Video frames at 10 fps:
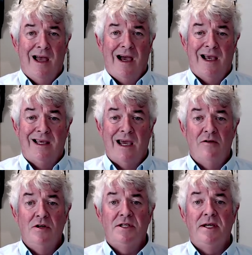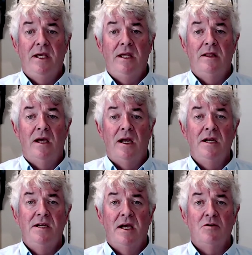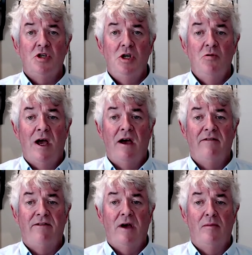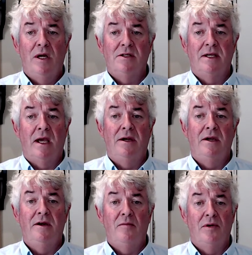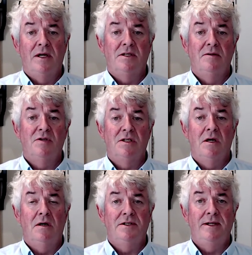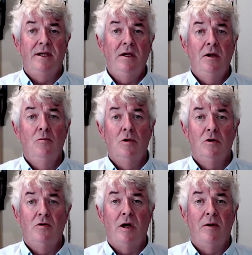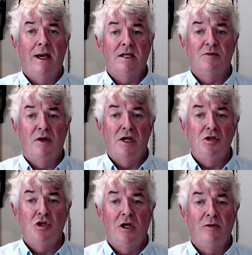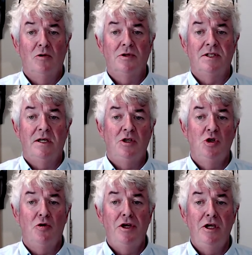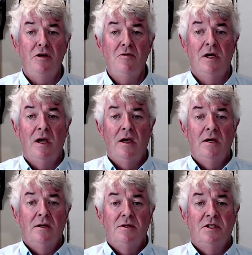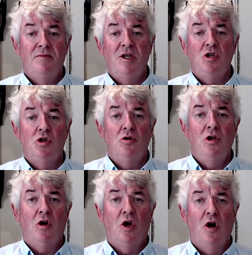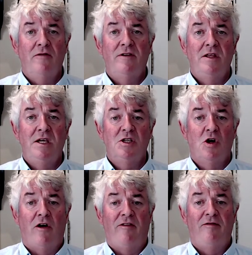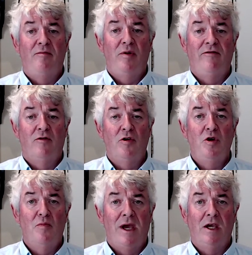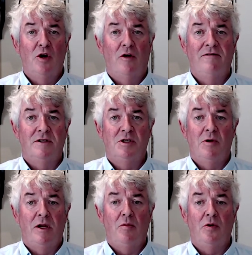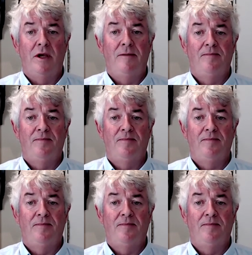I guarantee that any doubts you have about a candidate prior to them starting will grow exponentially once they join you, so make sure you cover these off before you make an offer to anybody.